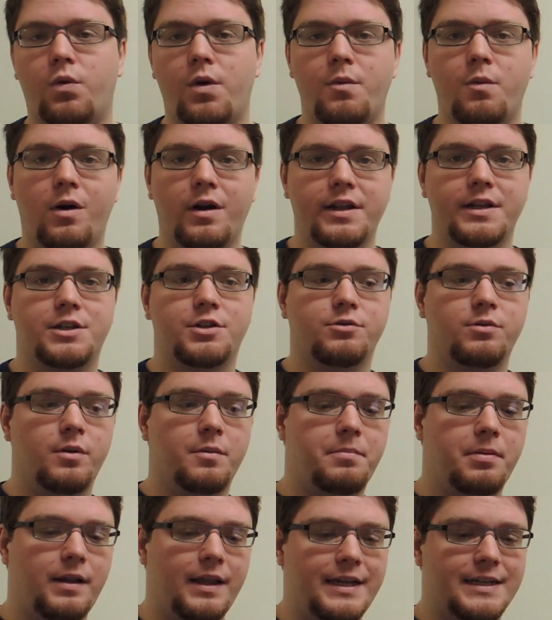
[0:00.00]
if we wanted to
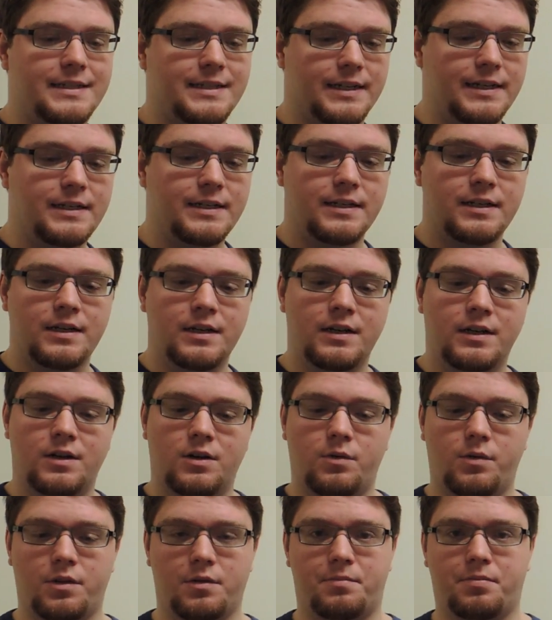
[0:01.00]
replace it
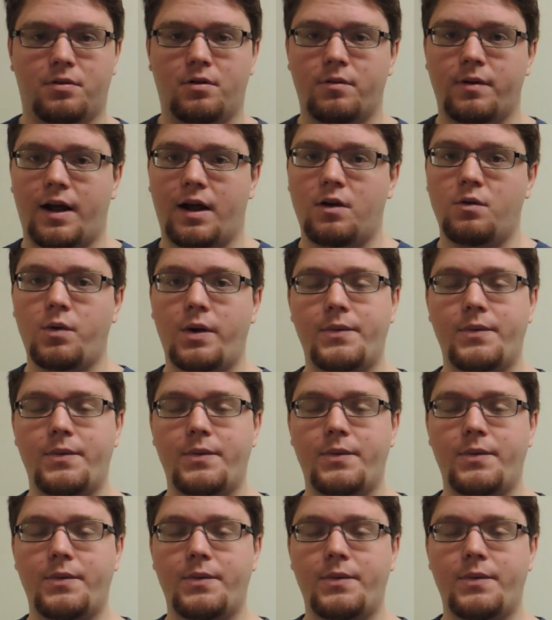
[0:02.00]
with a pronoun,